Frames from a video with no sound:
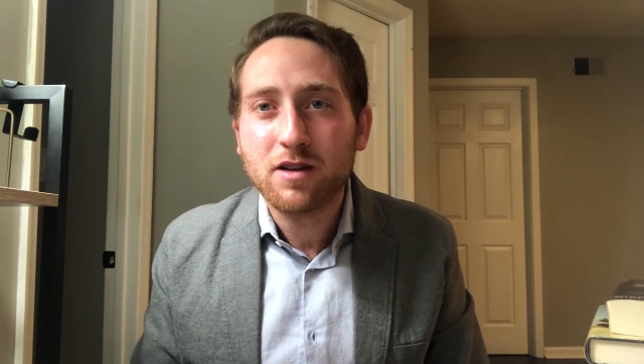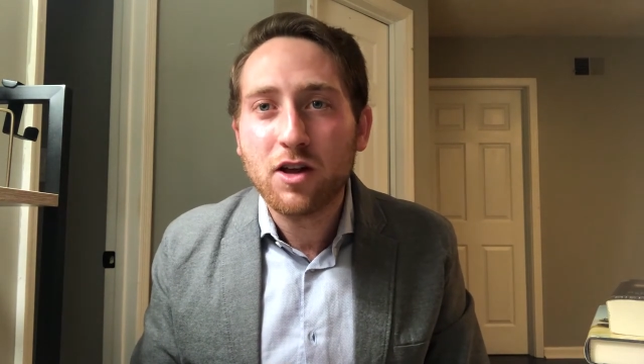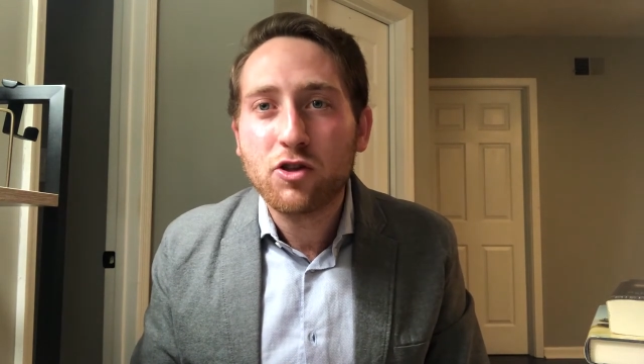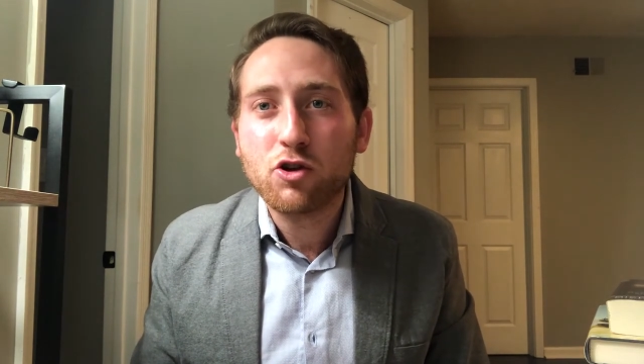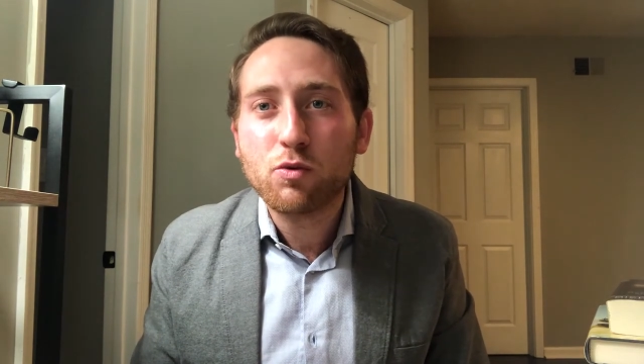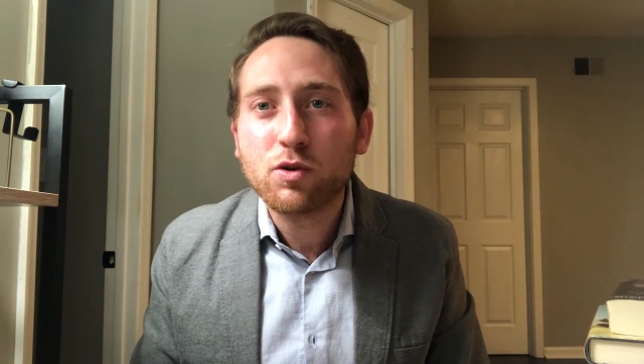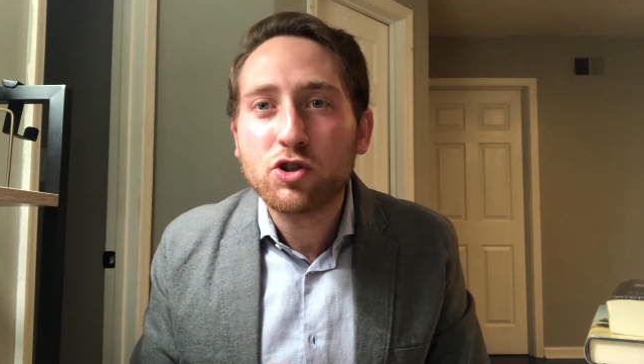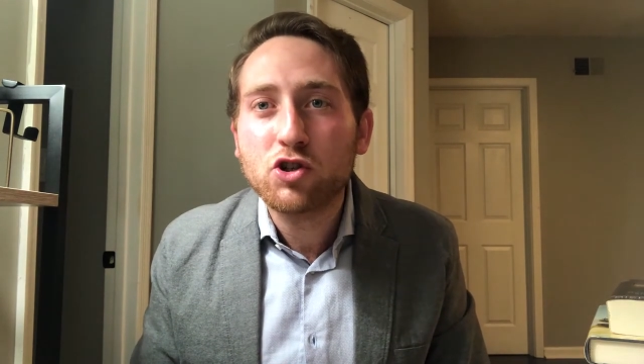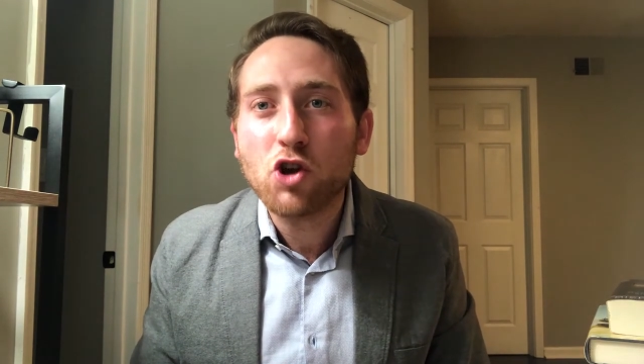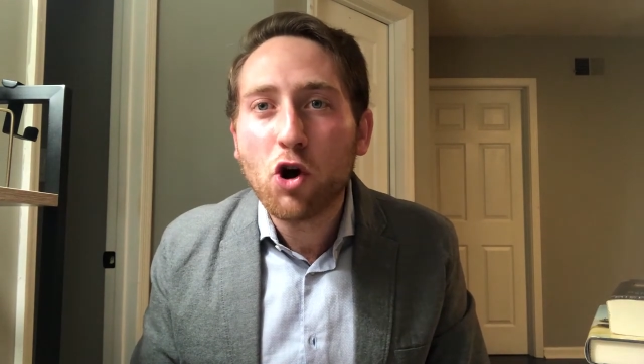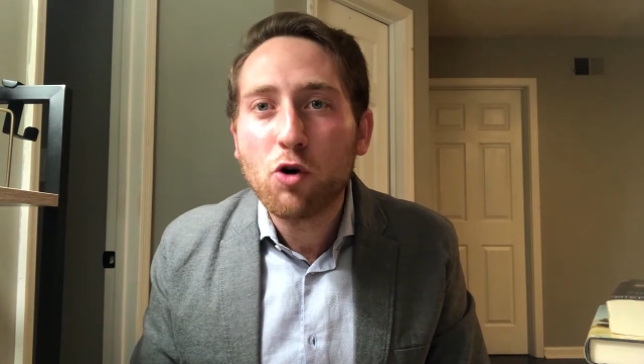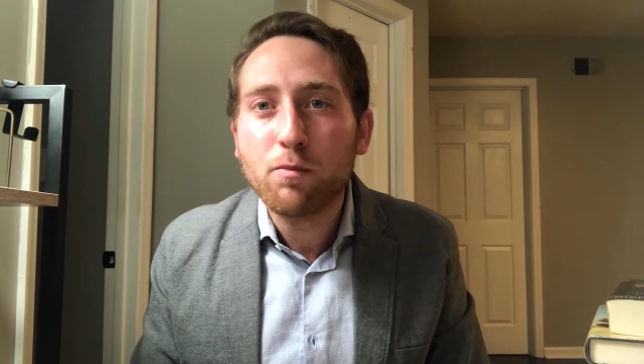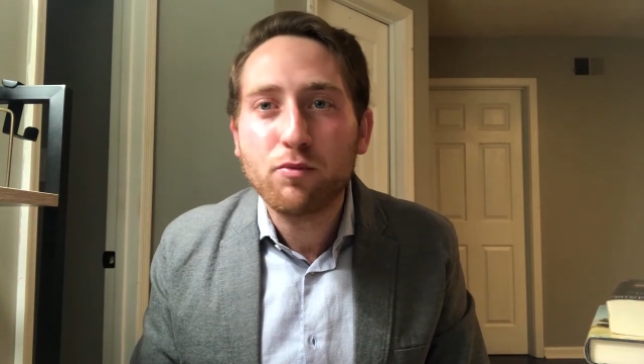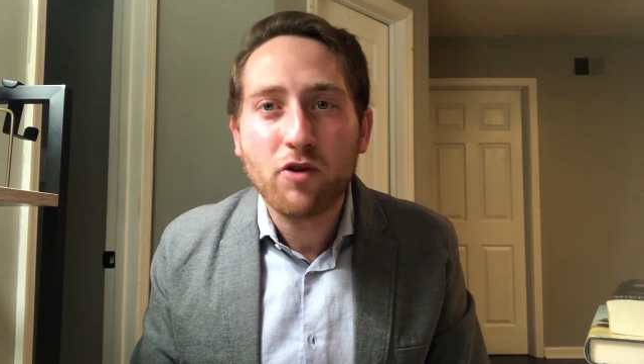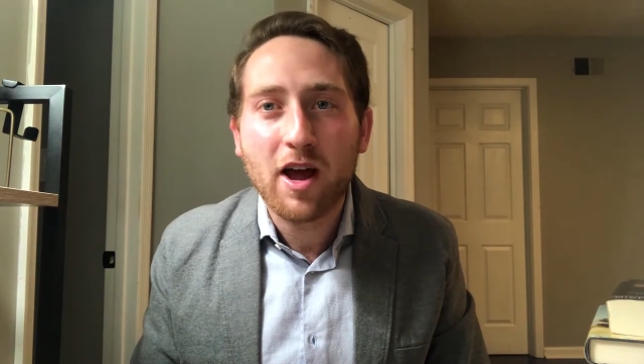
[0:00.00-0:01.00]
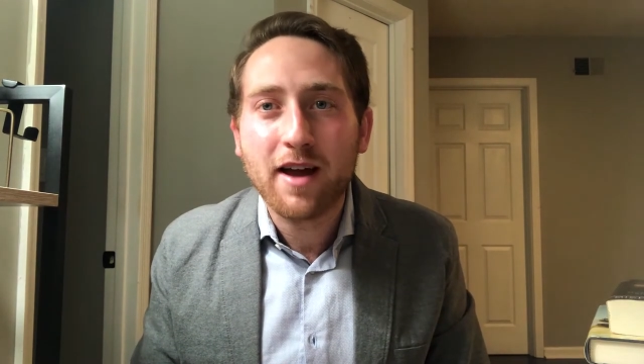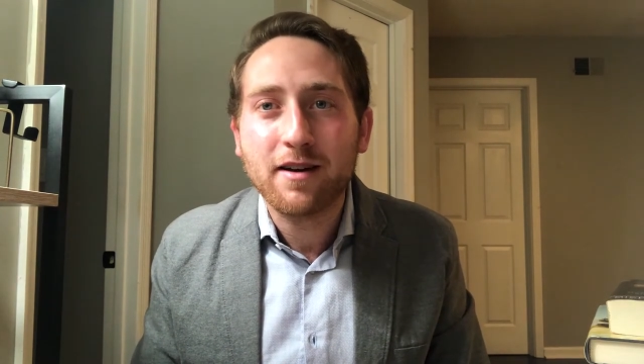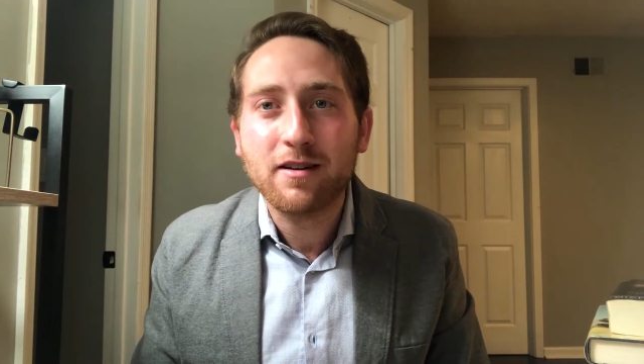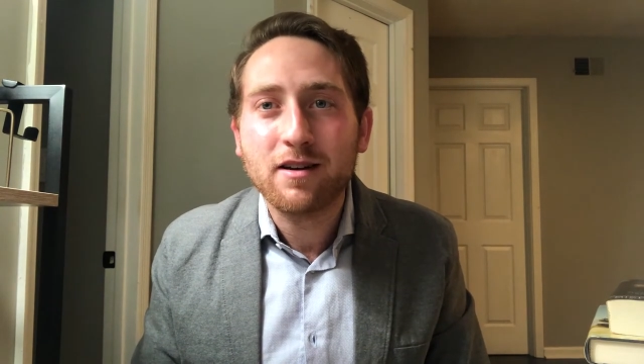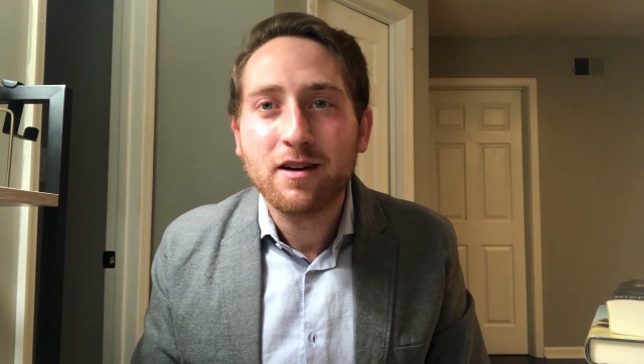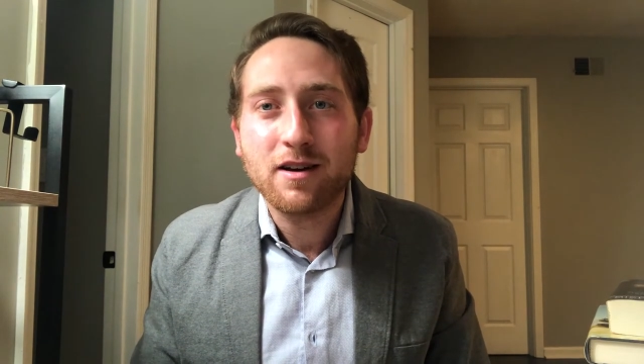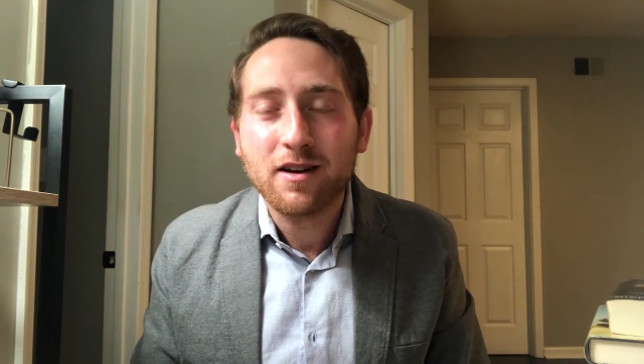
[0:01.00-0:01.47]
and there was no
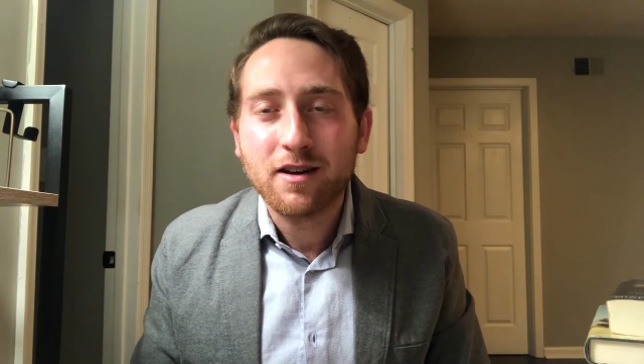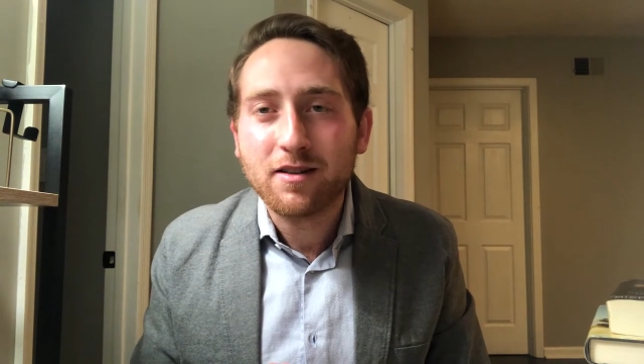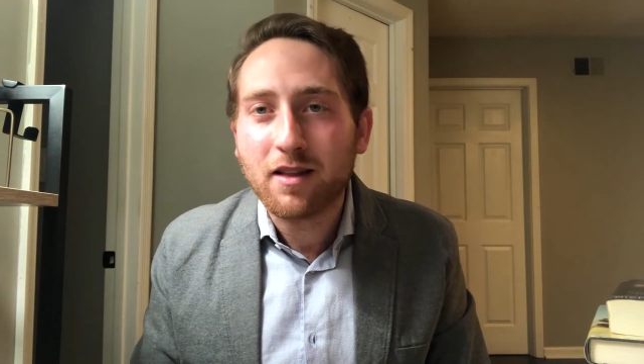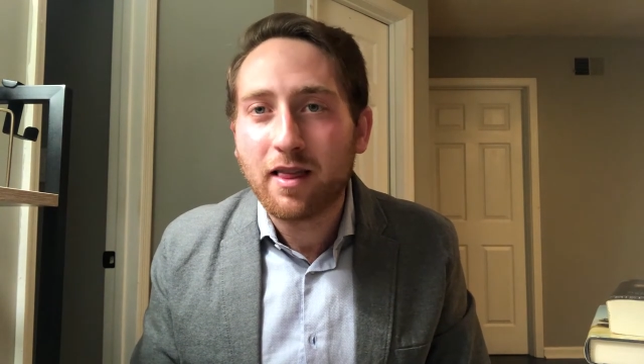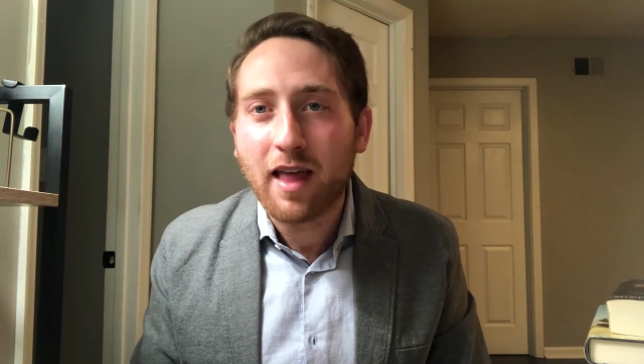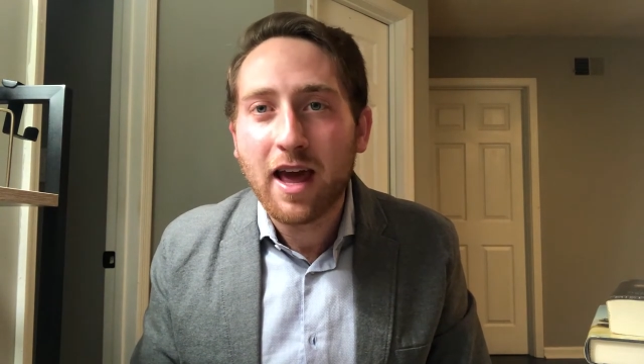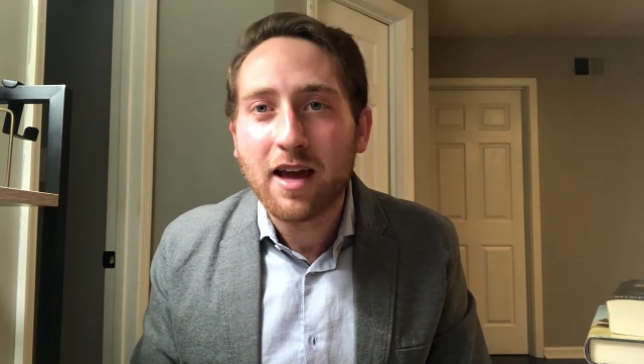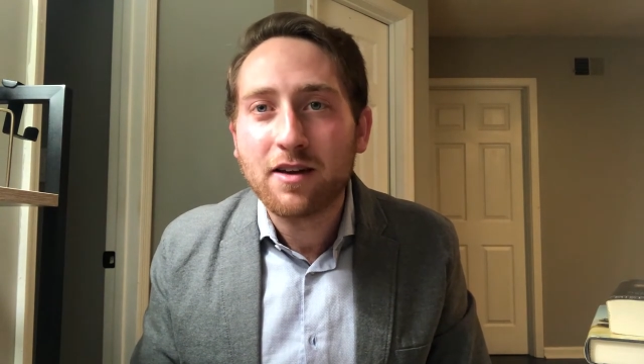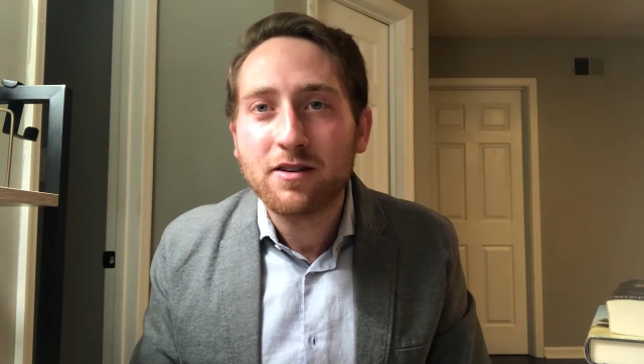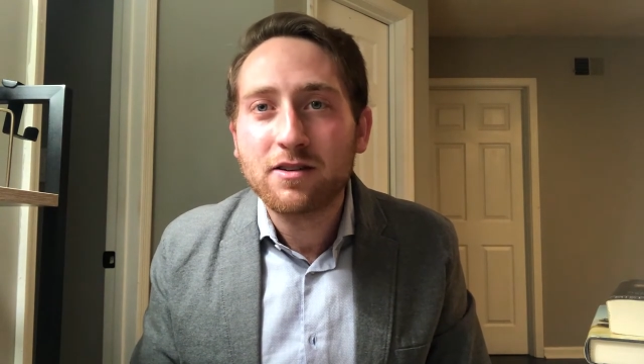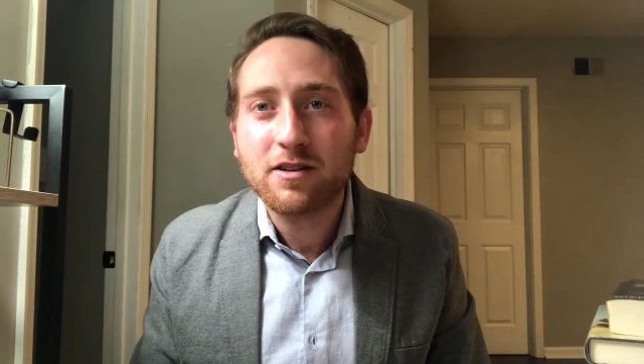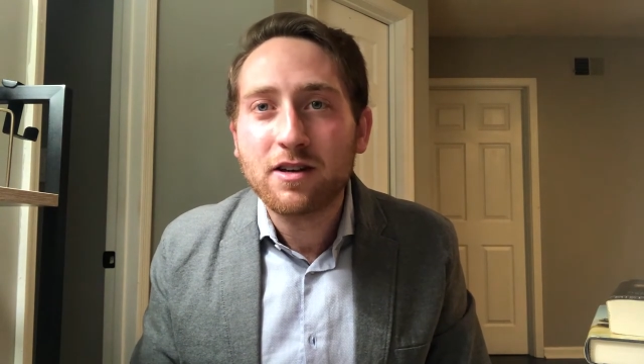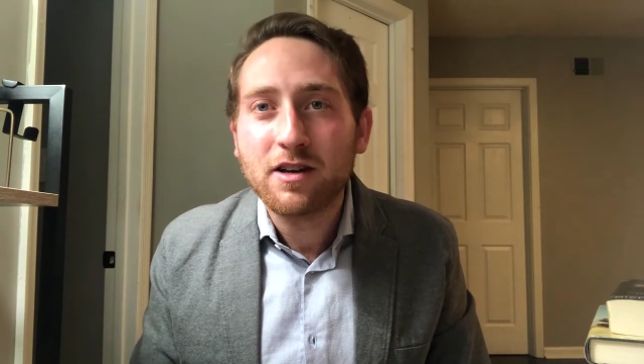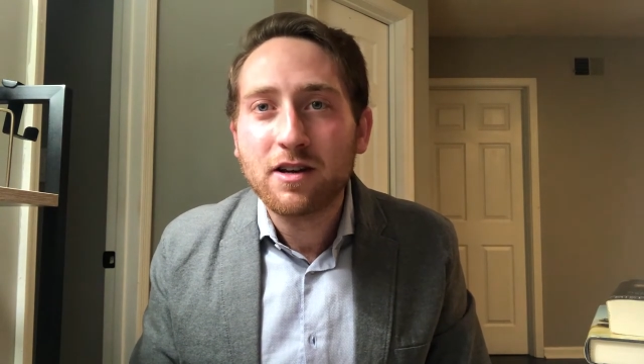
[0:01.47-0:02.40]
bread in the land,